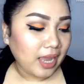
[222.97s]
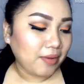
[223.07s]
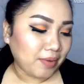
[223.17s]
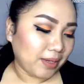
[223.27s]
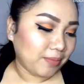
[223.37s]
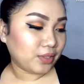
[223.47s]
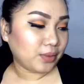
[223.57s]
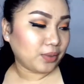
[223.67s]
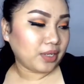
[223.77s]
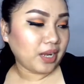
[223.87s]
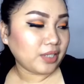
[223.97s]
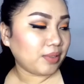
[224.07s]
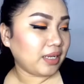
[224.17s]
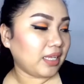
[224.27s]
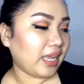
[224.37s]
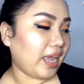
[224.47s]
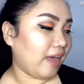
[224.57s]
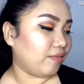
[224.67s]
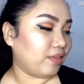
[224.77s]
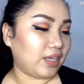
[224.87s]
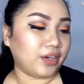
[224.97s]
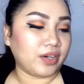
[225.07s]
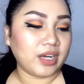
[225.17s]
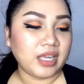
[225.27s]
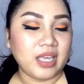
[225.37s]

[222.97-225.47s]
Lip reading: Anyway, so the next one that I have here